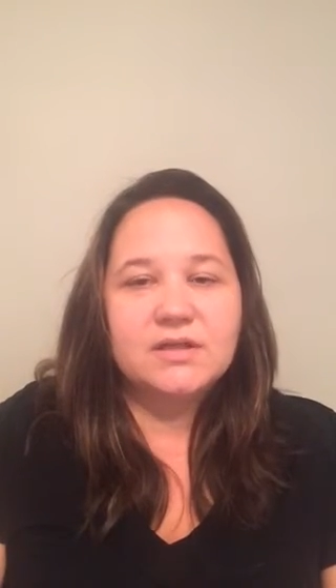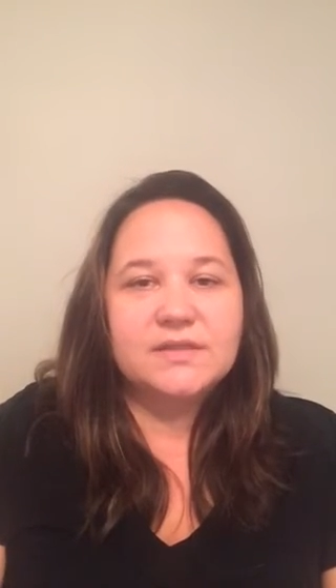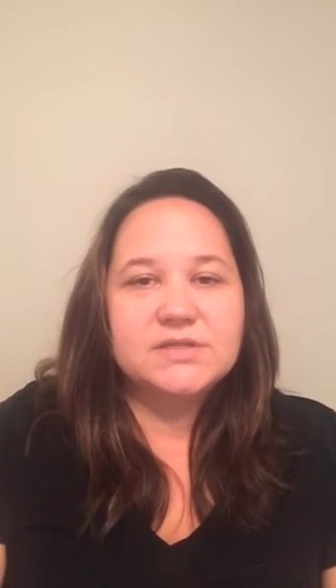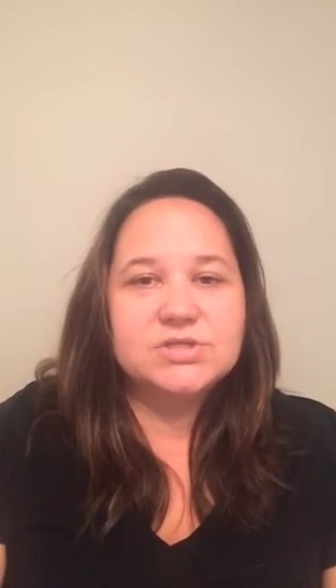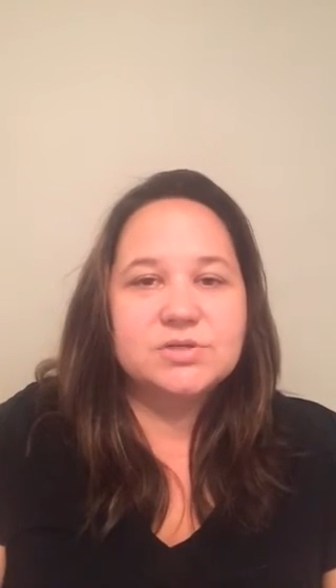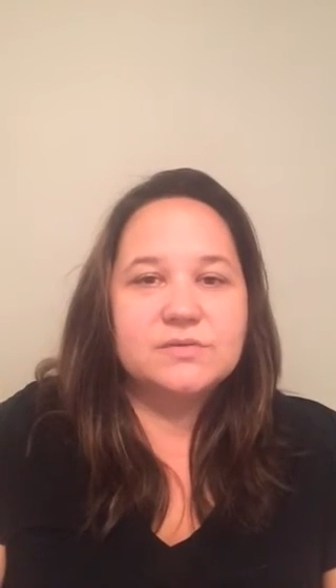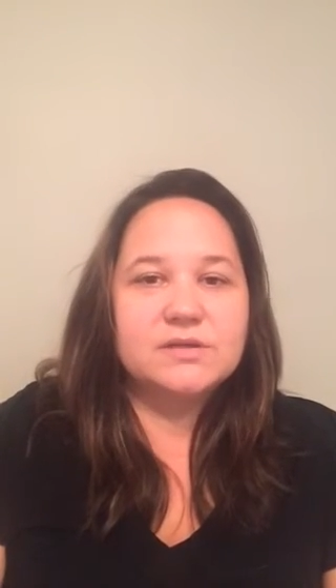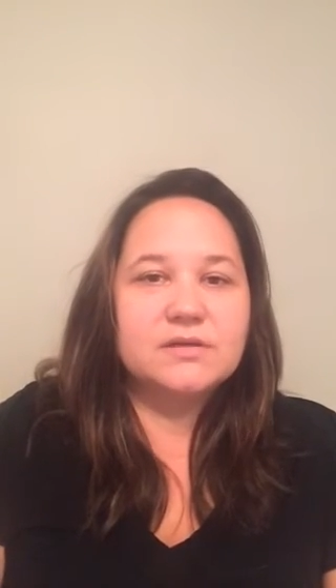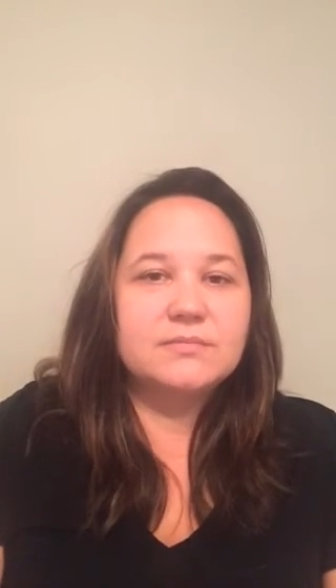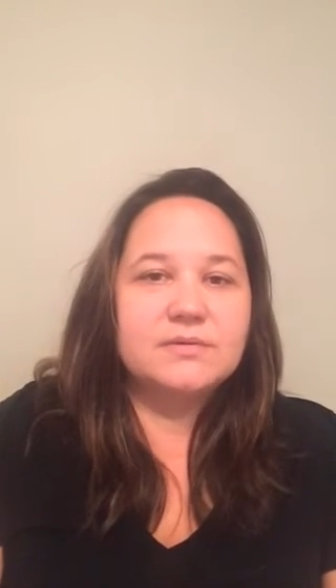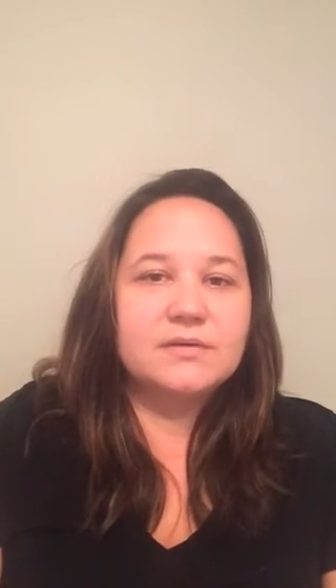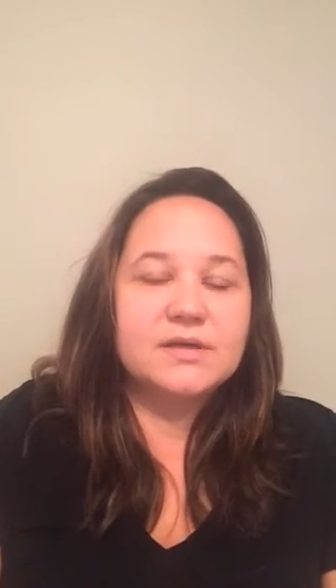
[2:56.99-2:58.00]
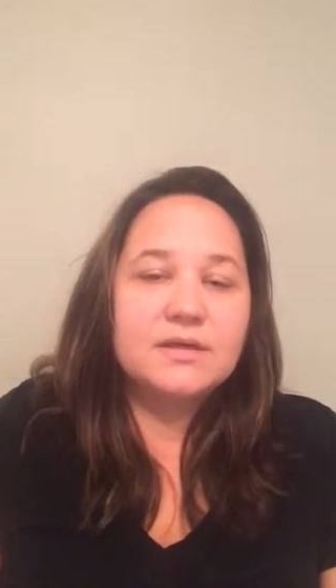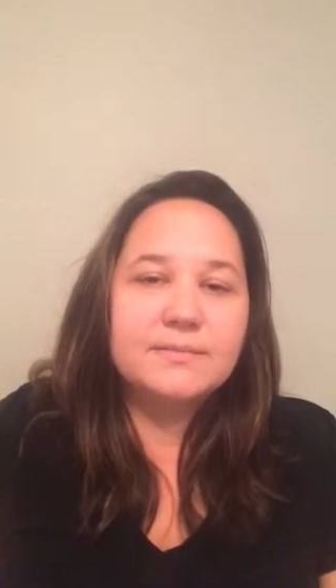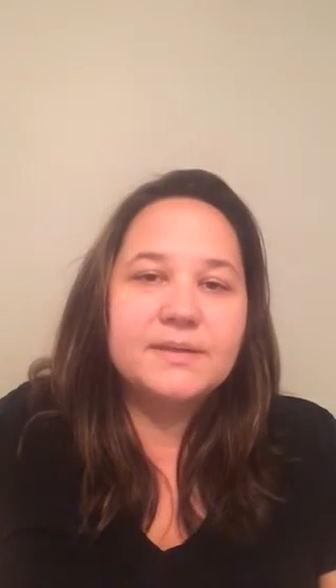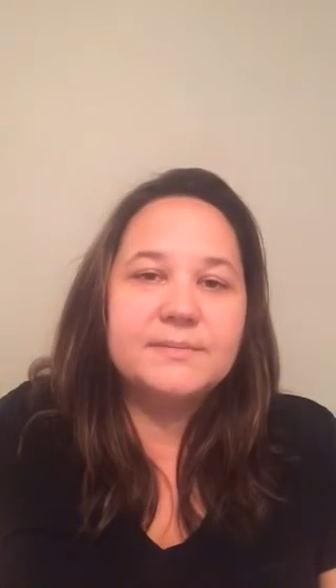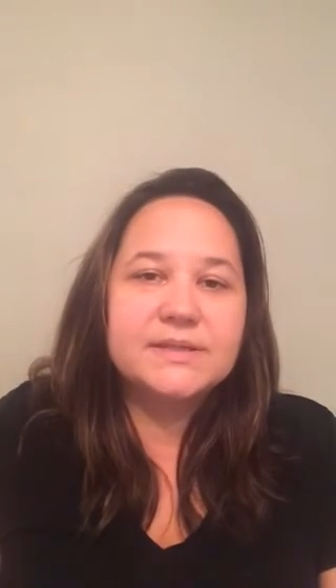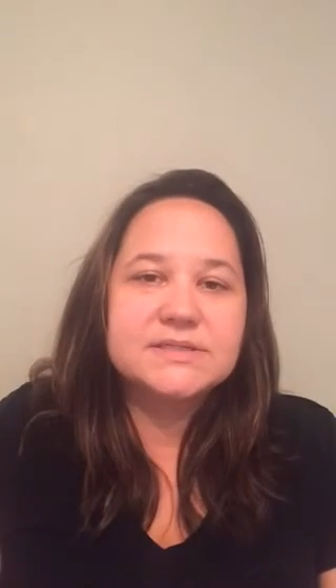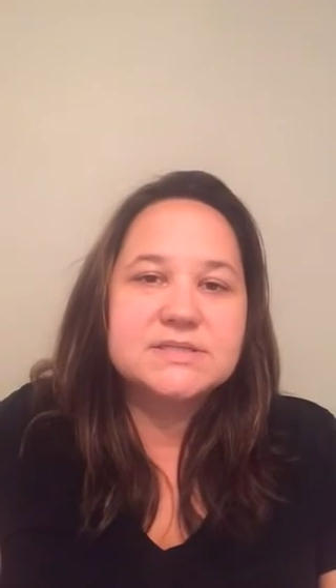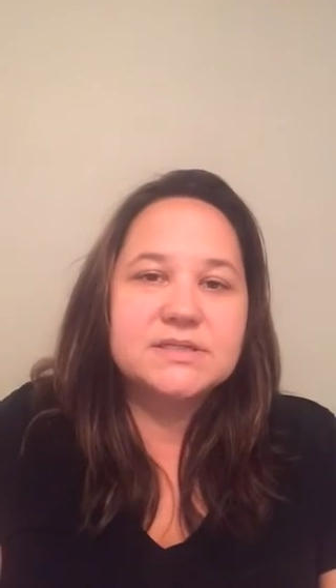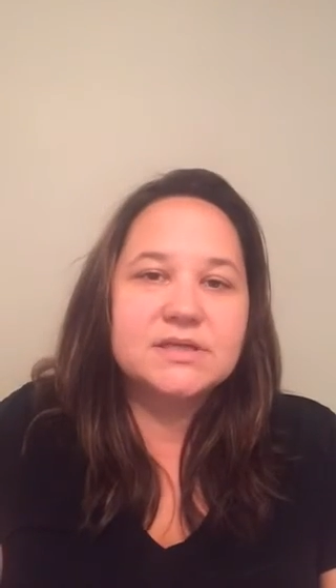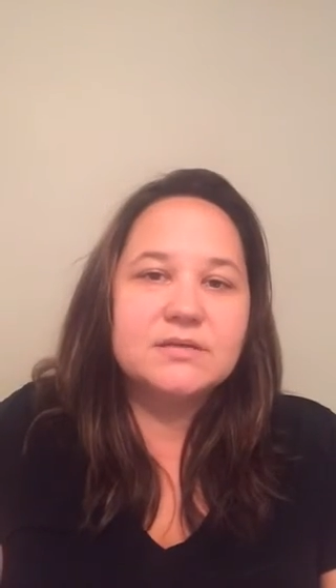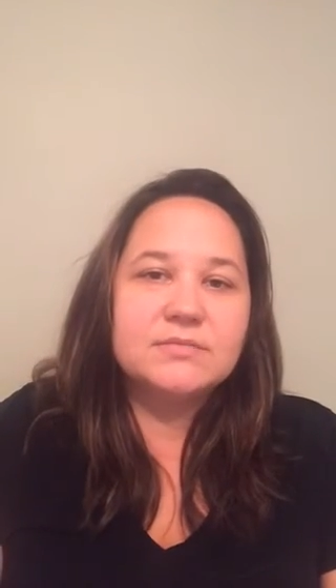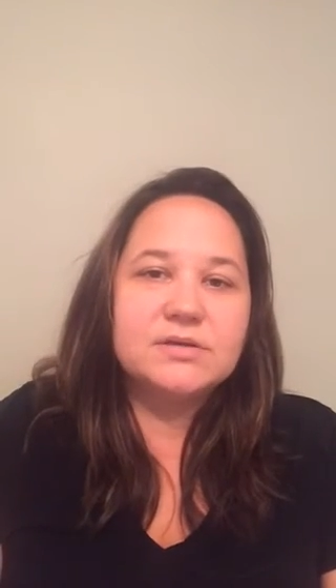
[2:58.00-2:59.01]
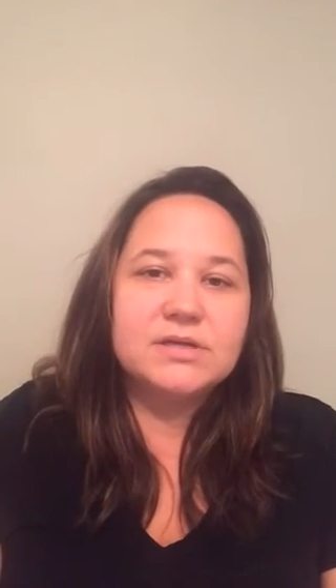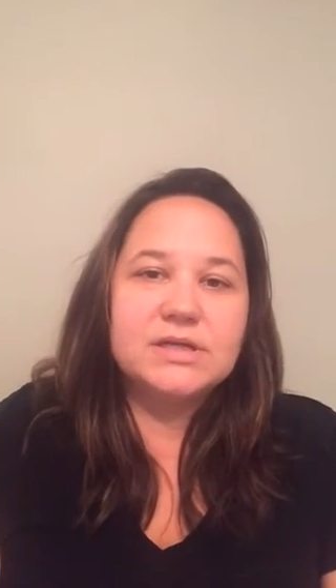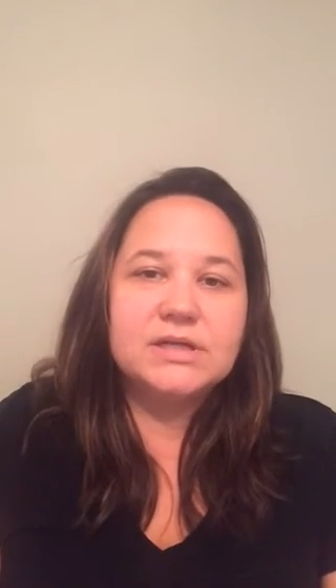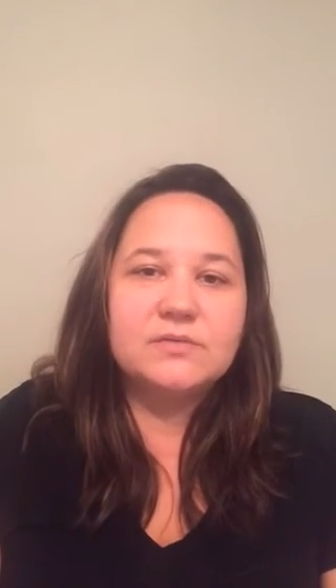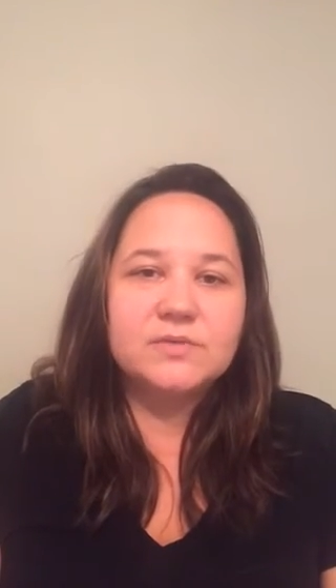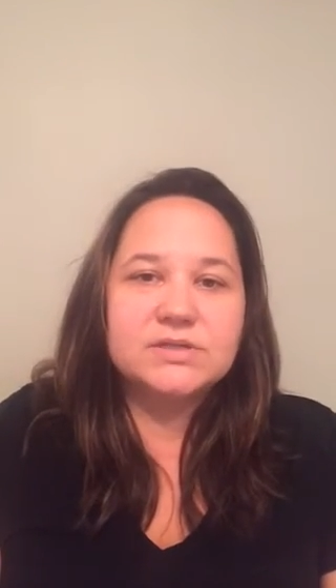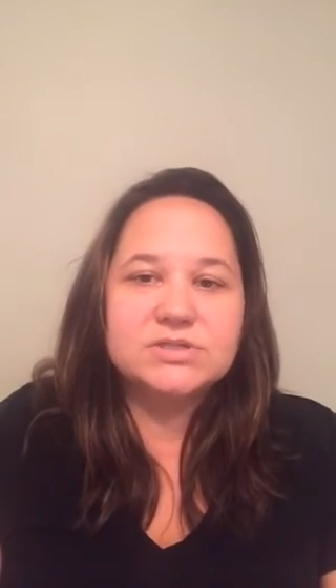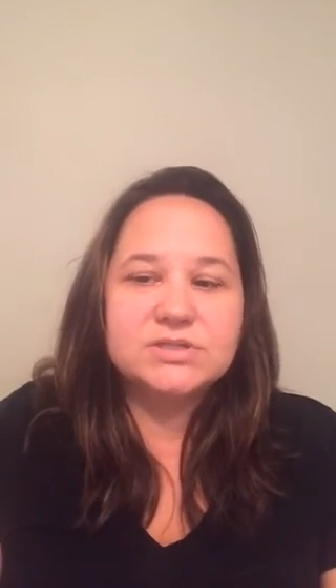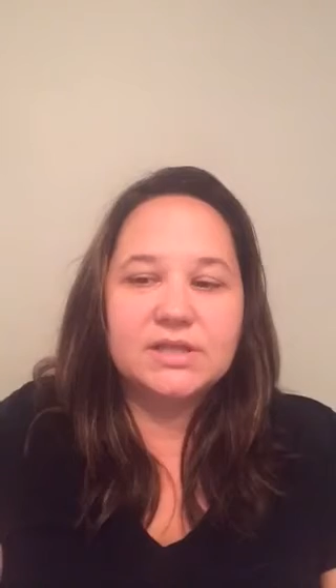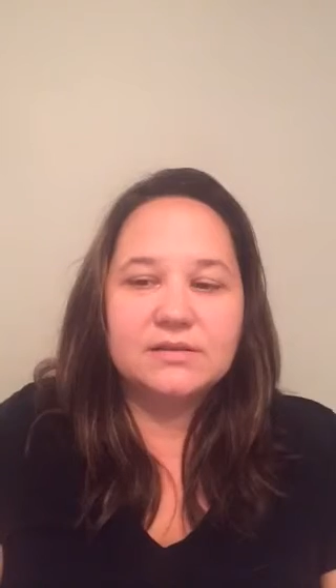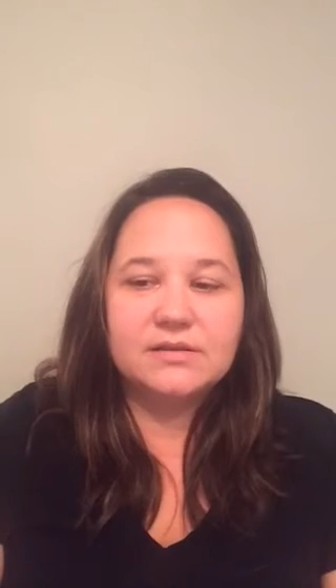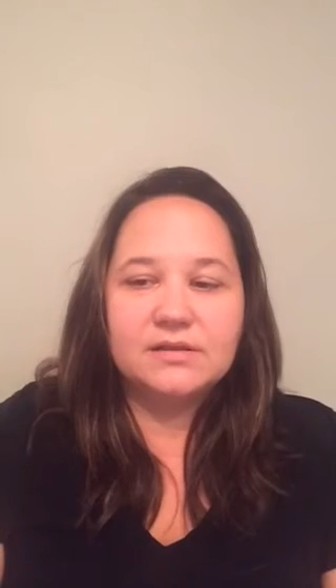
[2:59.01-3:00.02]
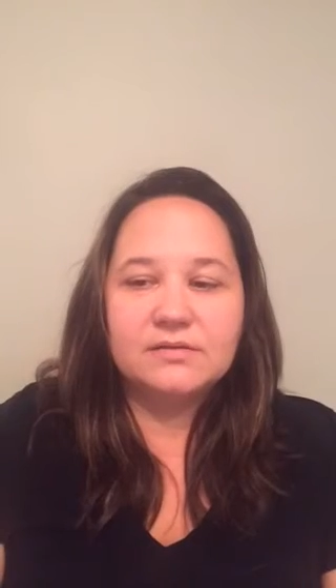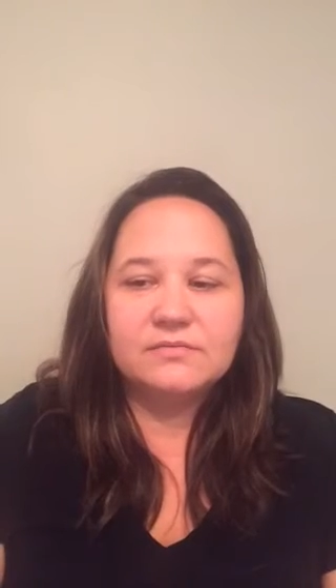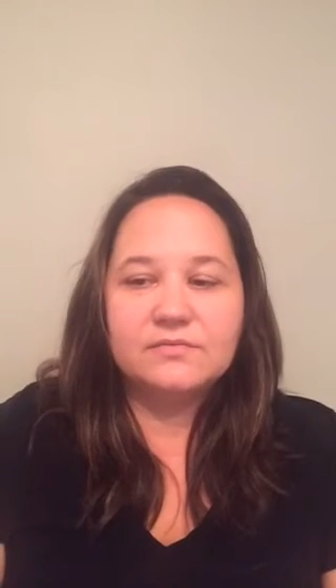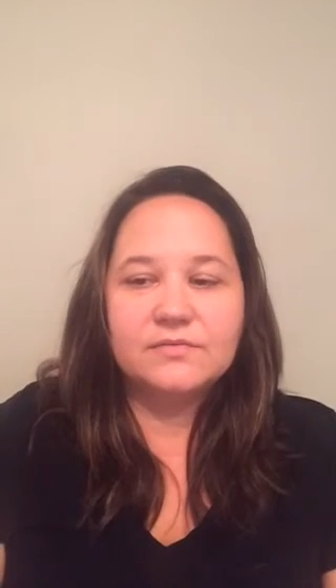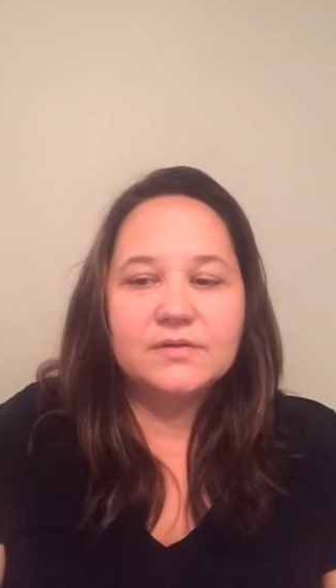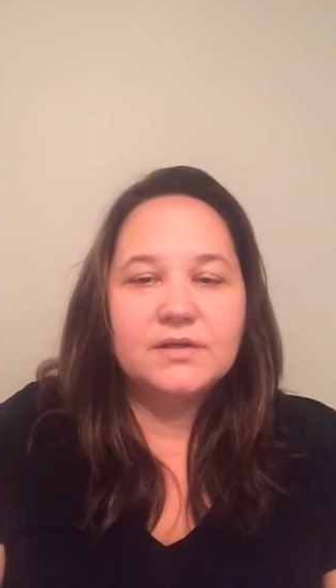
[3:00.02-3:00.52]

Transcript: They show the commitment to the community in which they live.